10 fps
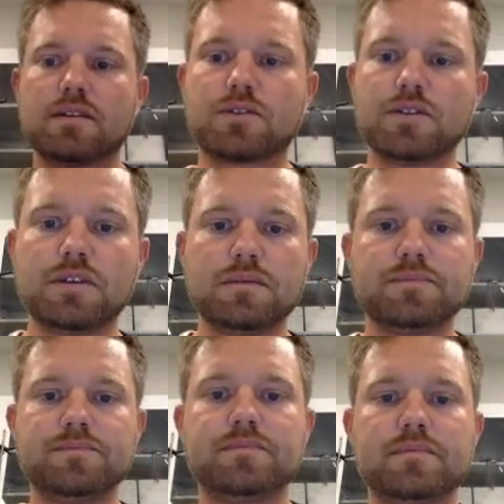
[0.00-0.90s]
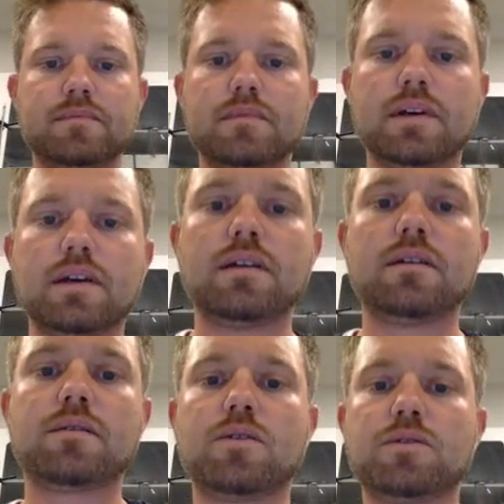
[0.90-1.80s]
Good.
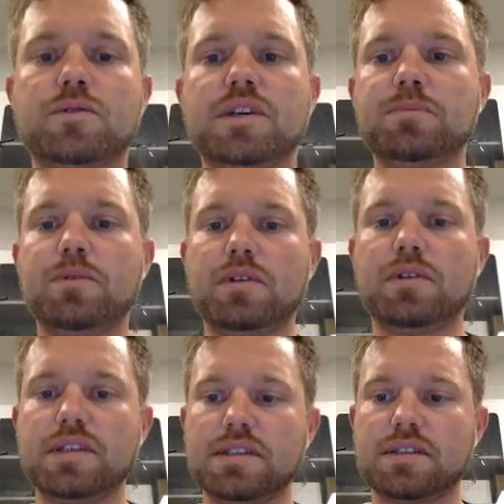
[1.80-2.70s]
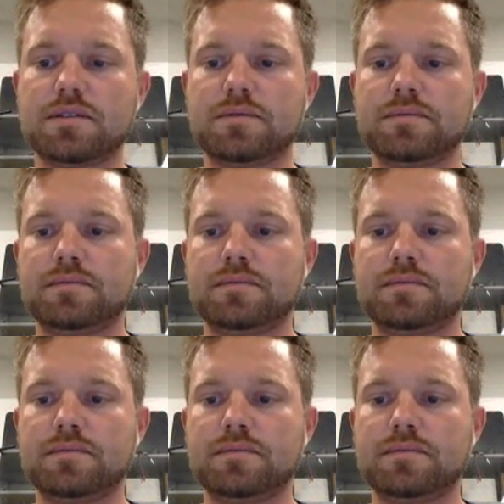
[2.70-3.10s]
I'm going to export this